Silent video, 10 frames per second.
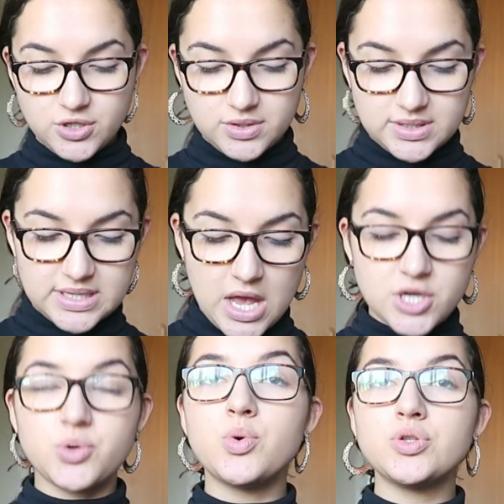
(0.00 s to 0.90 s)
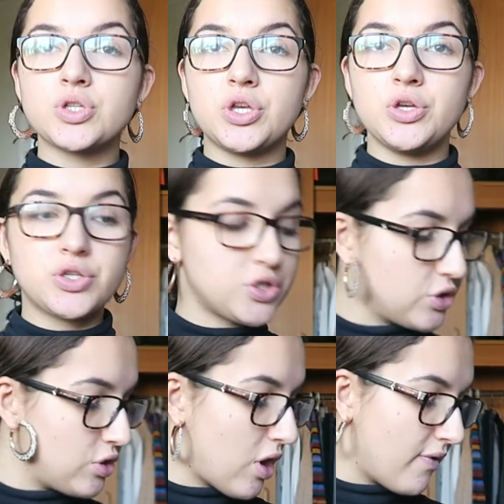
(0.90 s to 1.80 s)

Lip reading: newtons towards Q2,